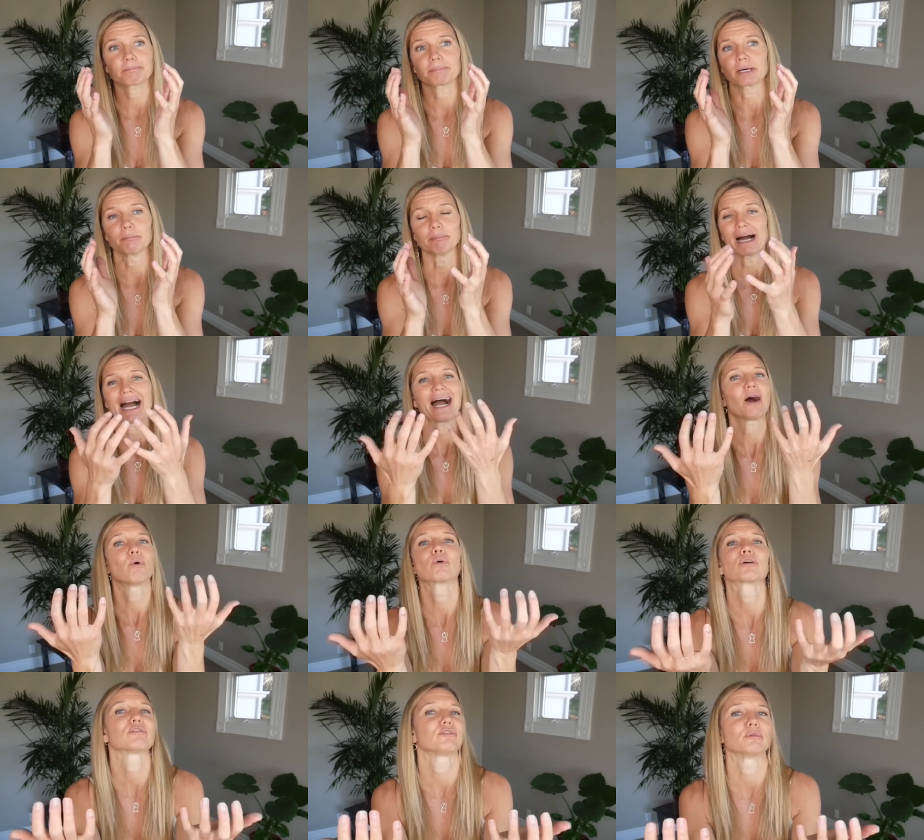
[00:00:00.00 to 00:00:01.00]
a
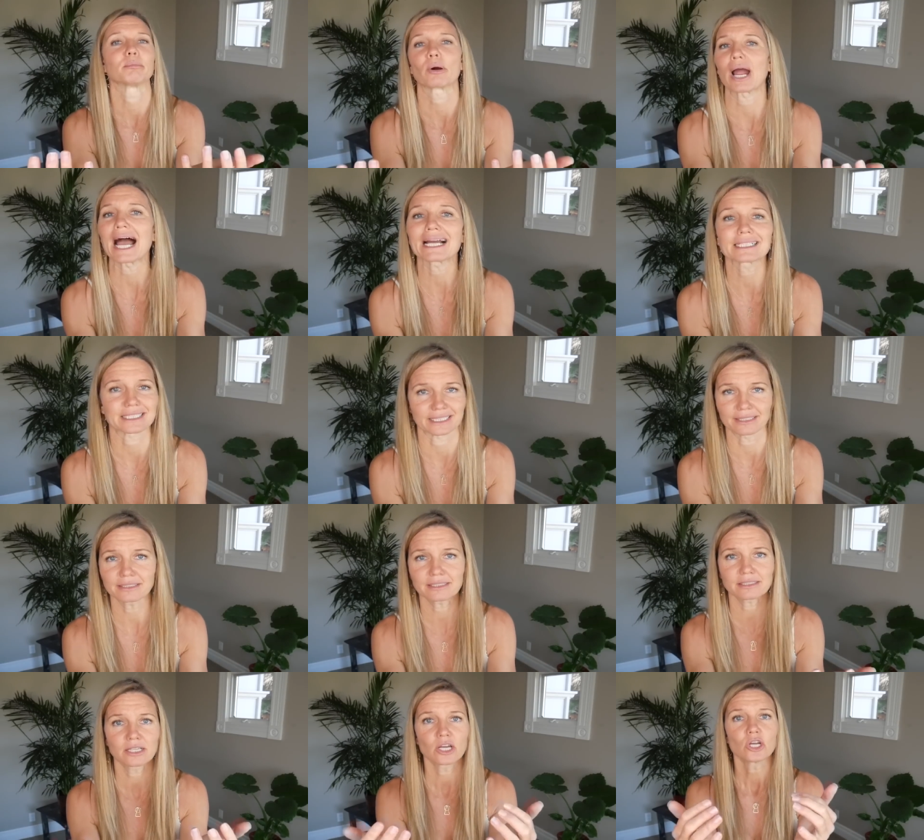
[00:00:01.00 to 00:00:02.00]
powerful
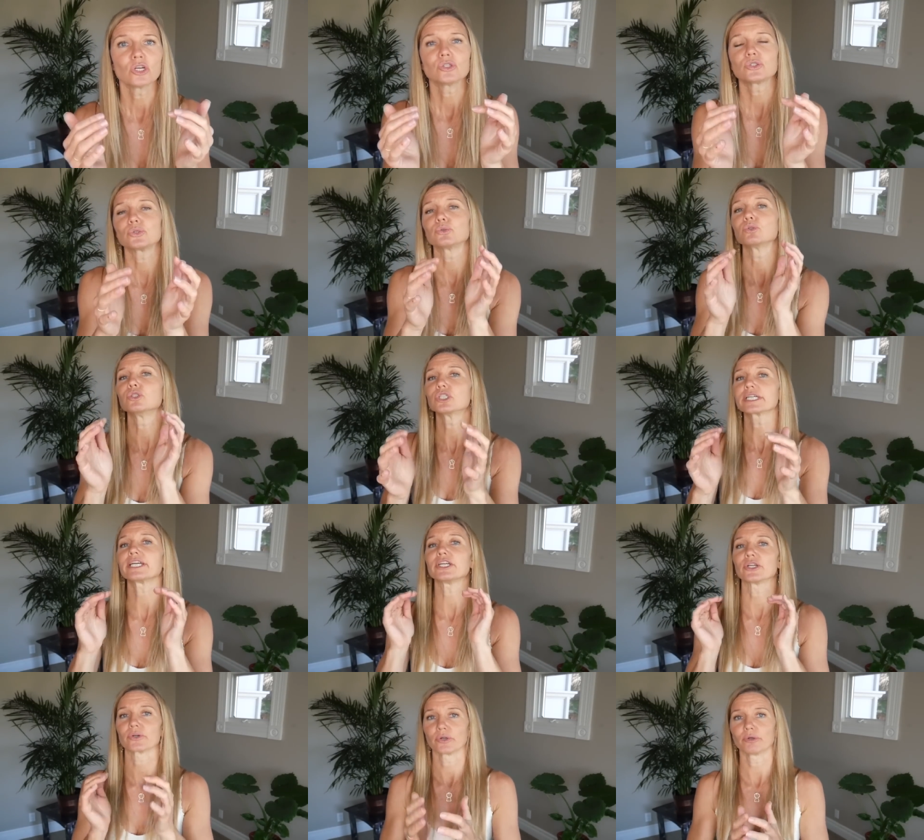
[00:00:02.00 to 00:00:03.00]
practice to look
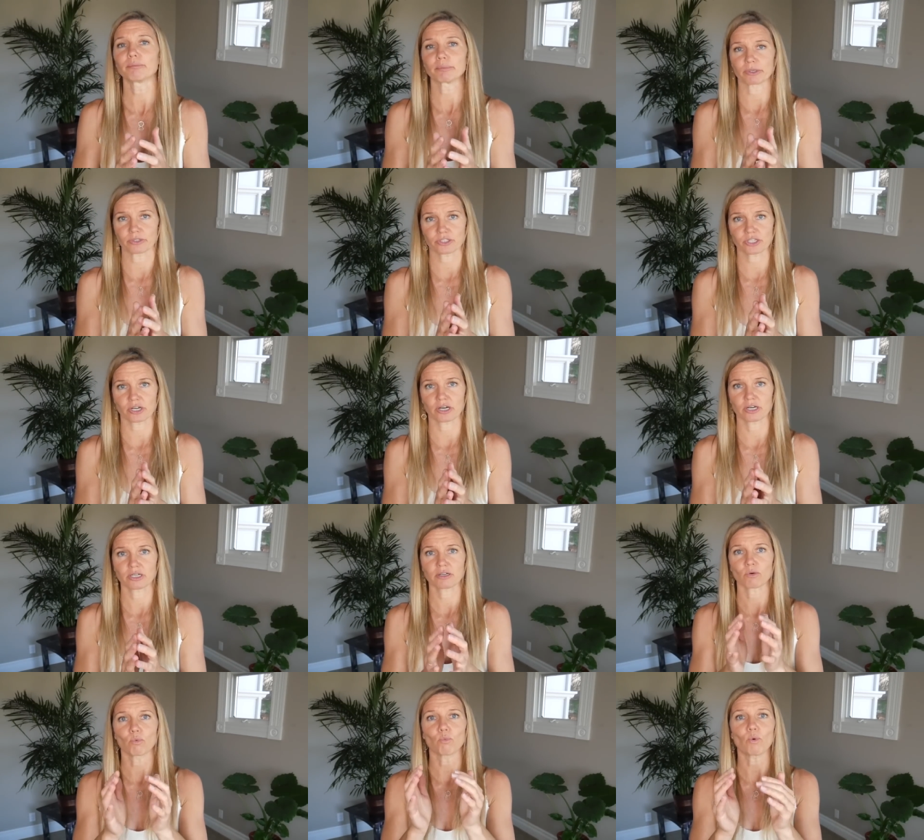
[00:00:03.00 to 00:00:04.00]
at your own birth
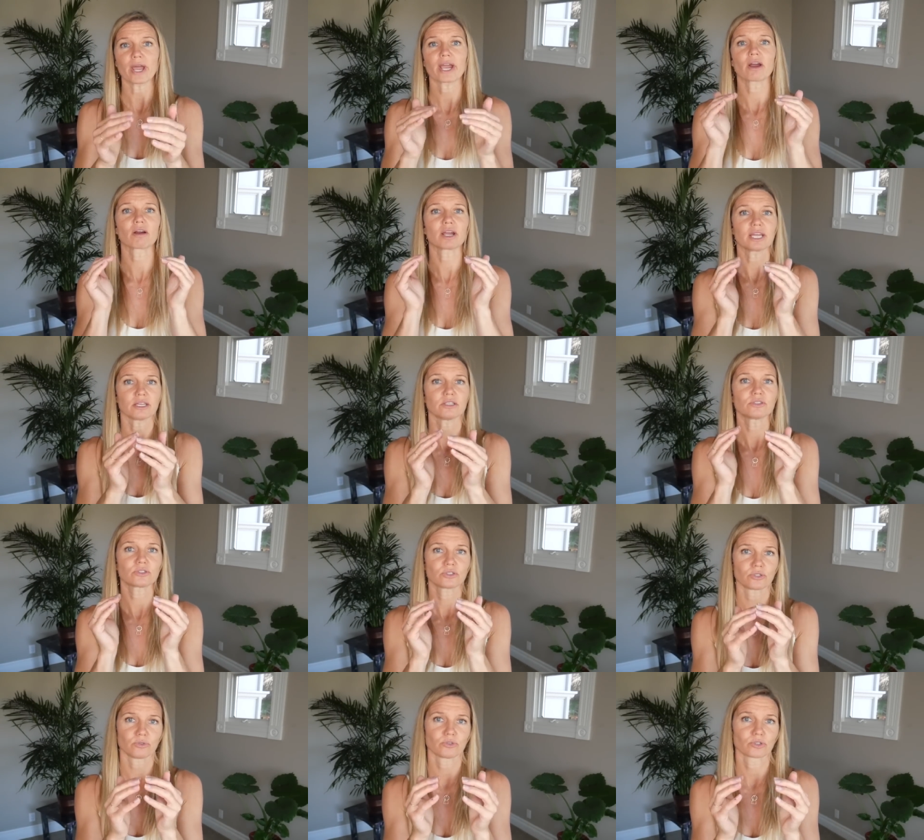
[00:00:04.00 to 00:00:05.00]
chart. Where is
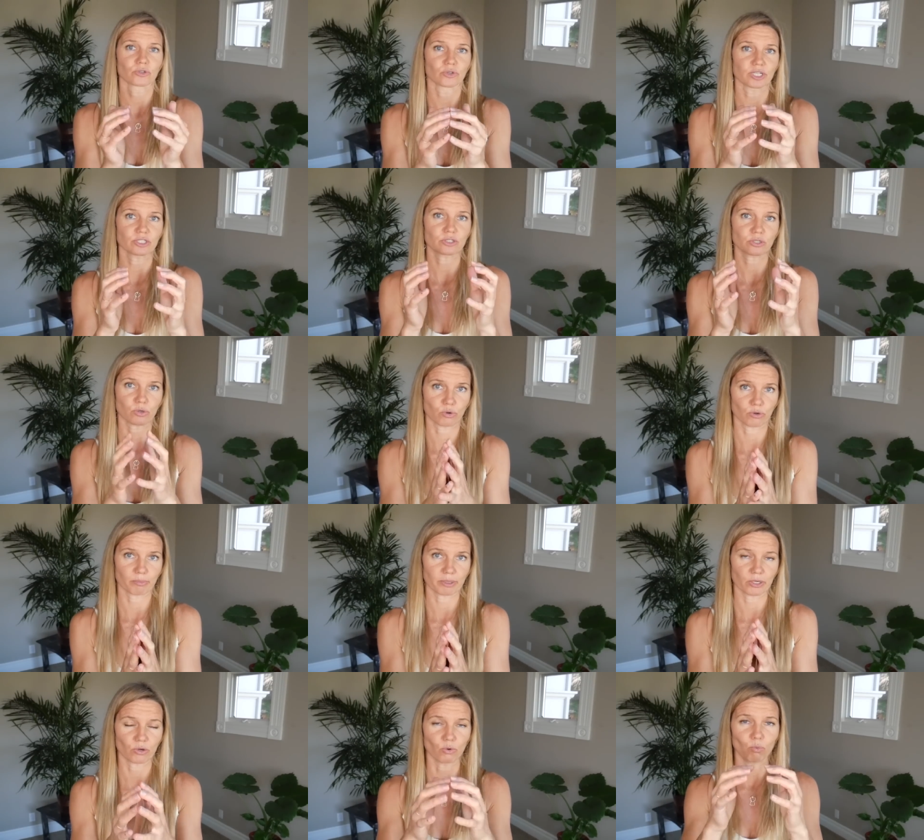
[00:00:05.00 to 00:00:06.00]
two degrees
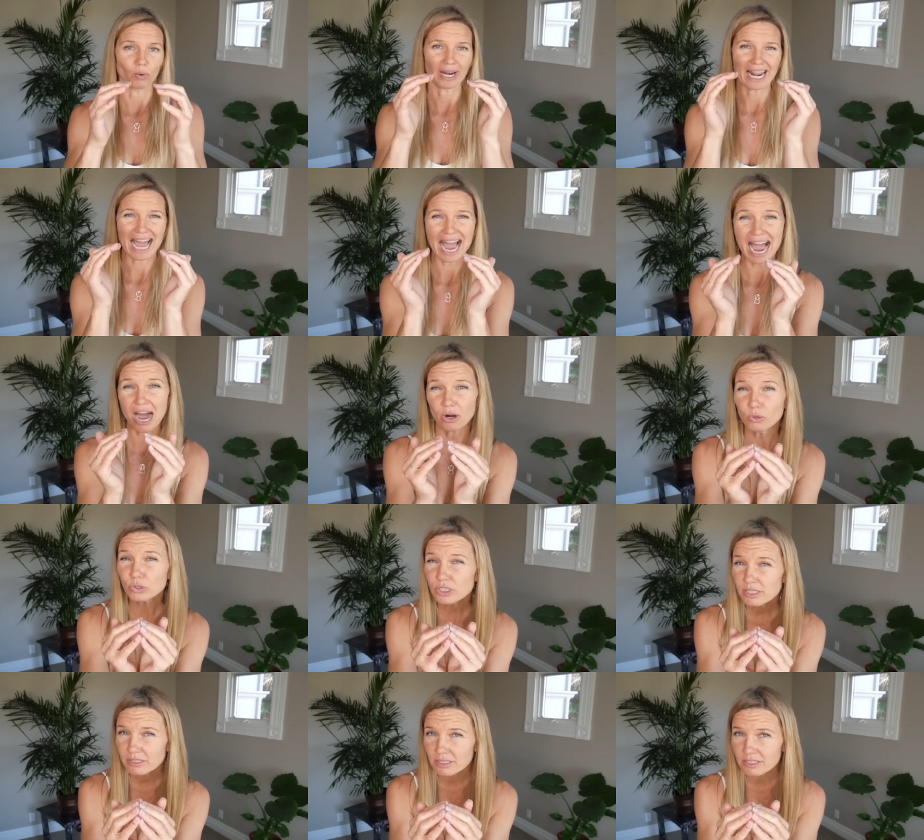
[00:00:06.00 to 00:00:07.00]
Scorpio? What
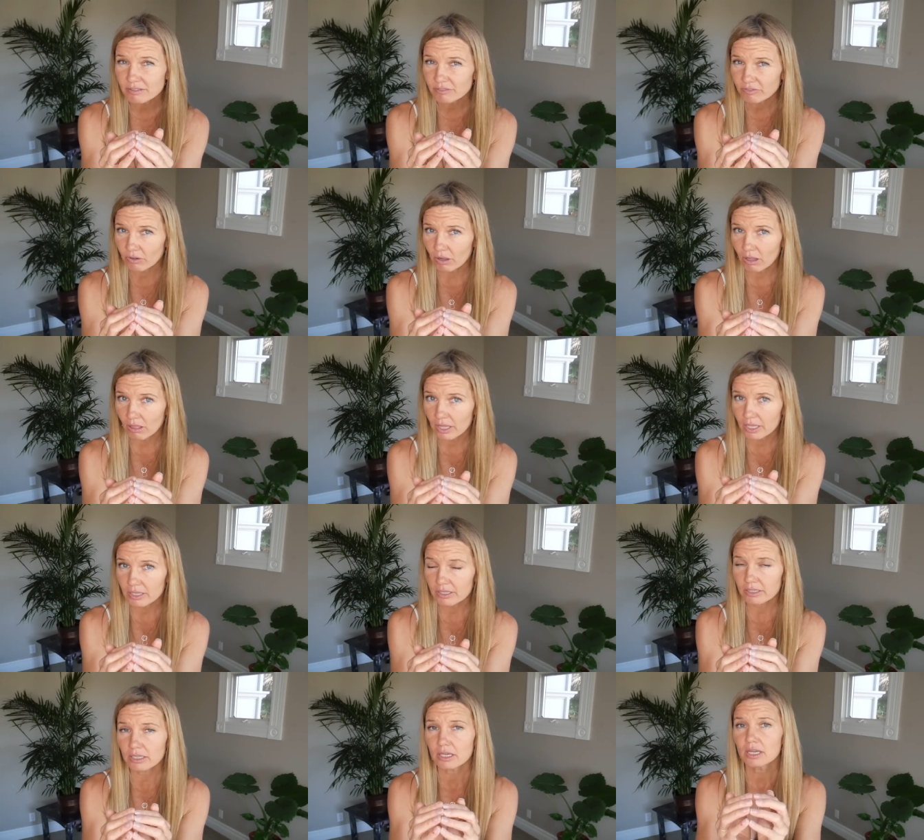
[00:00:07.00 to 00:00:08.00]
house does it fall
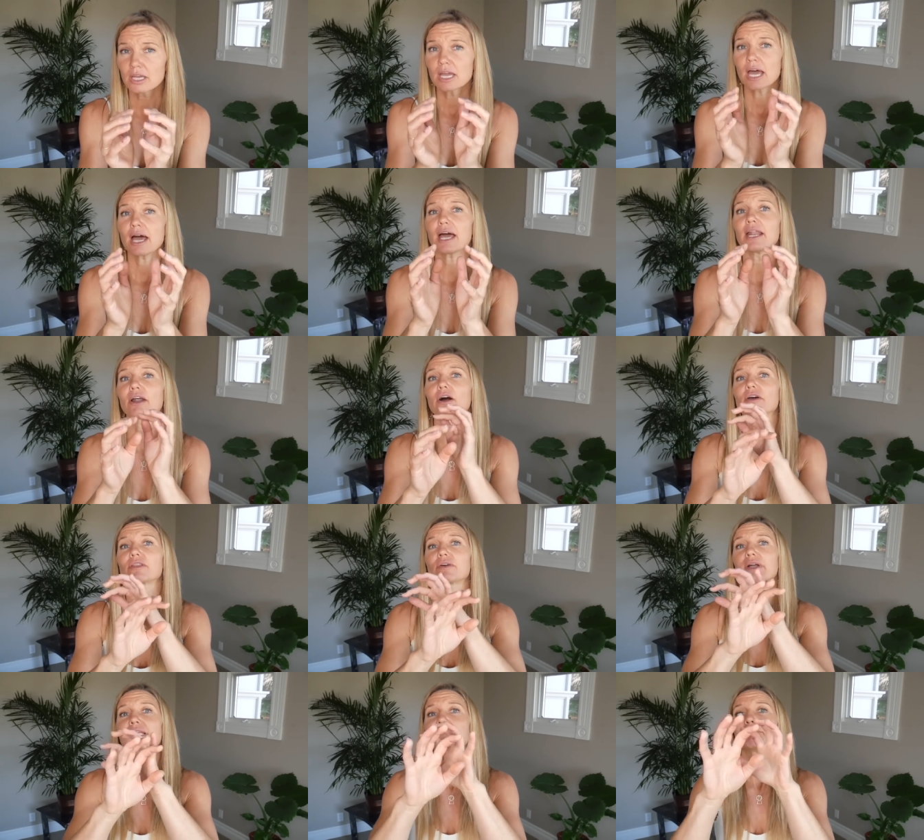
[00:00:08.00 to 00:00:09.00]
in? And are
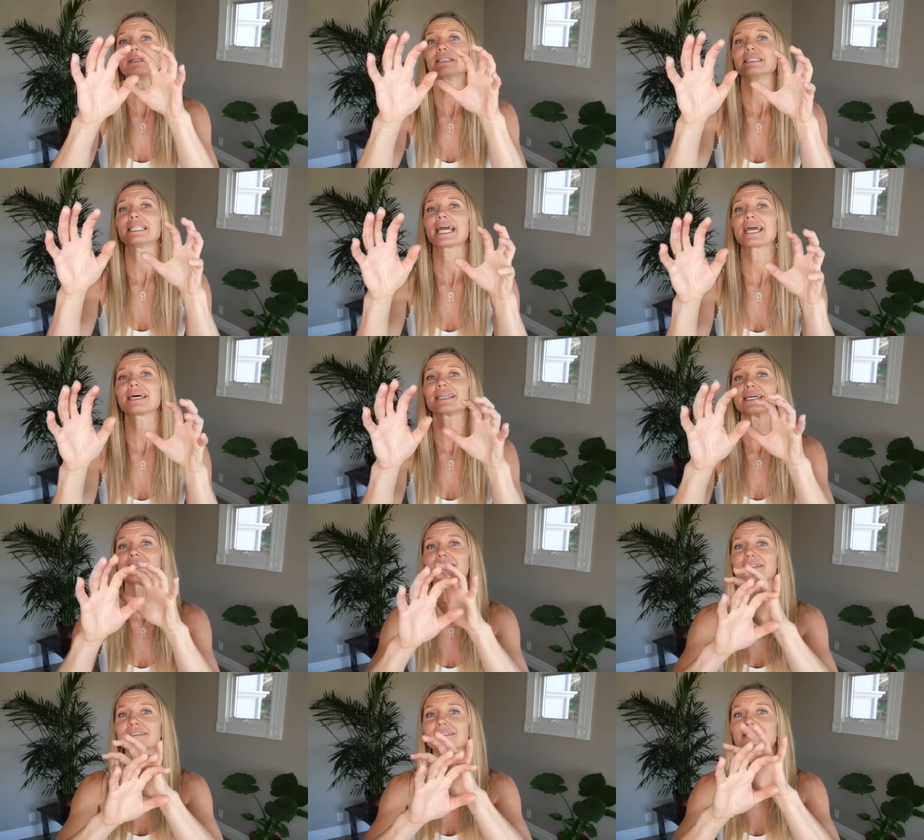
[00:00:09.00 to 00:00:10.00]
there any
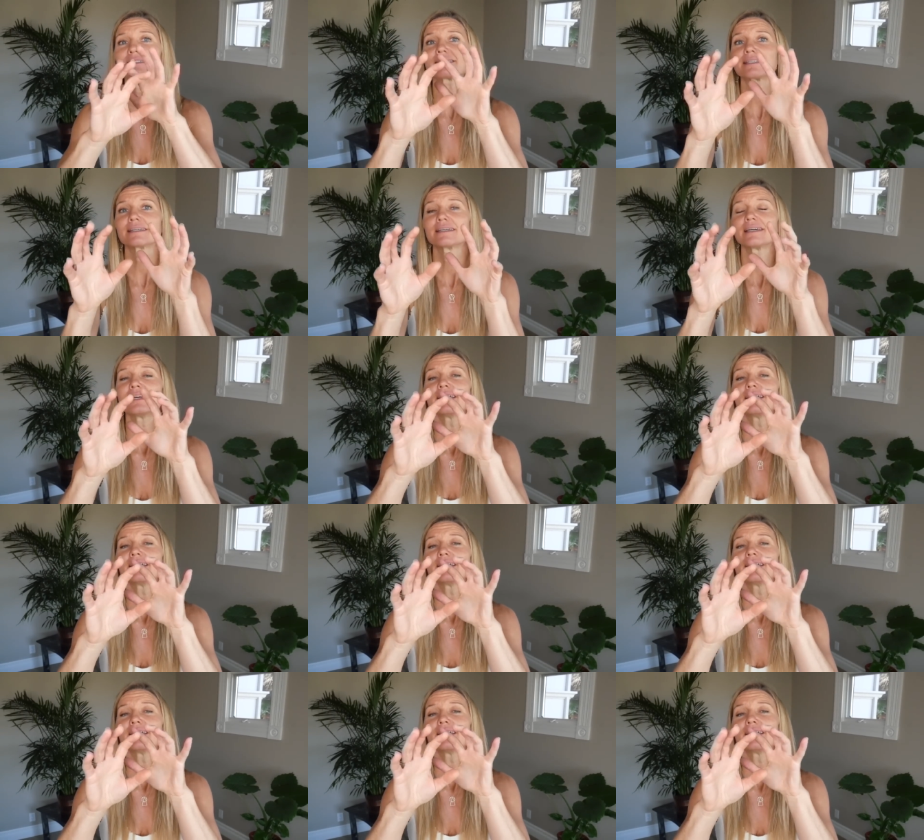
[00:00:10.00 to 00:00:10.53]
planets